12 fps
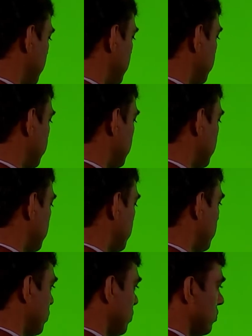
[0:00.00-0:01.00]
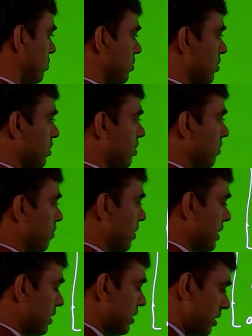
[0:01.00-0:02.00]
first row by
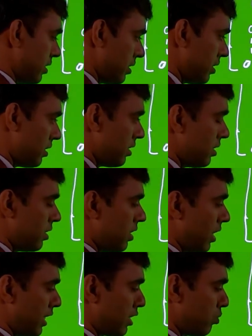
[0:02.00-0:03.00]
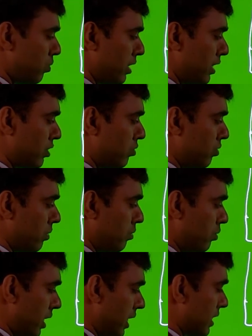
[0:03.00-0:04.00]
the x1, x2 up to
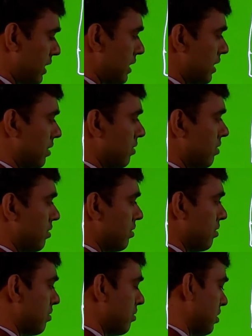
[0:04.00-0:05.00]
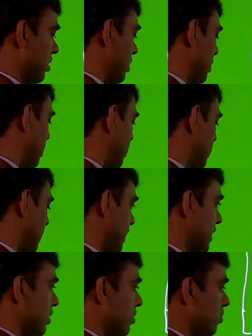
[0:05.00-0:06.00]
xn.
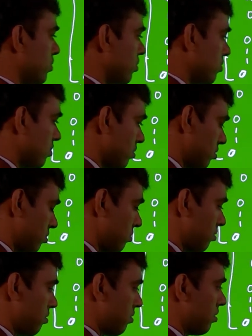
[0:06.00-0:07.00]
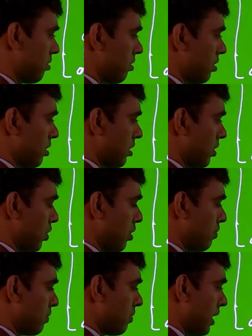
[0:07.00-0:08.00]
Second row, column
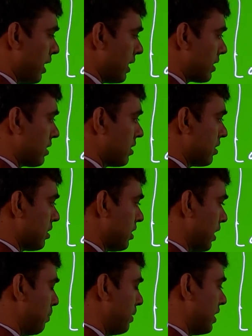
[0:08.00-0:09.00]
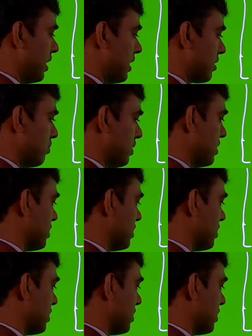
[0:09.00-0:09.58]
of a x, capital X means